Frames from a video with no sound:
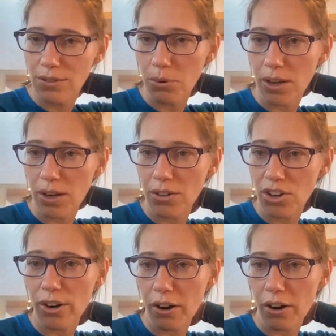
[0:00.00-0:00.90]
So we're going to
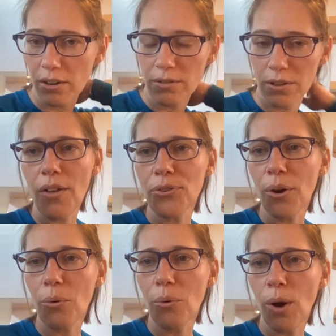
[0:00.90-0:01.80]
turn it on.
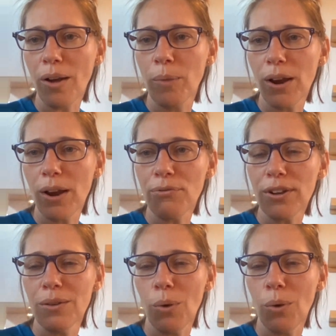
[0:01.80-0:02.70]
Also, walk
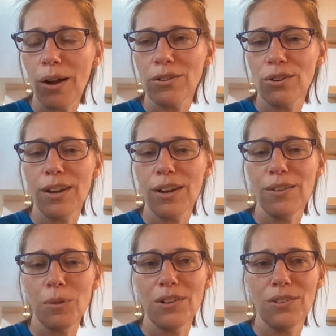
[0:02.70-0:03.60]
barefoot and walk straight
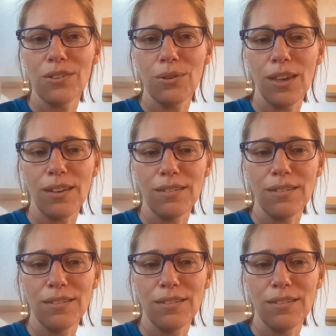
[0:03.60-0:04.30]
as much as you can.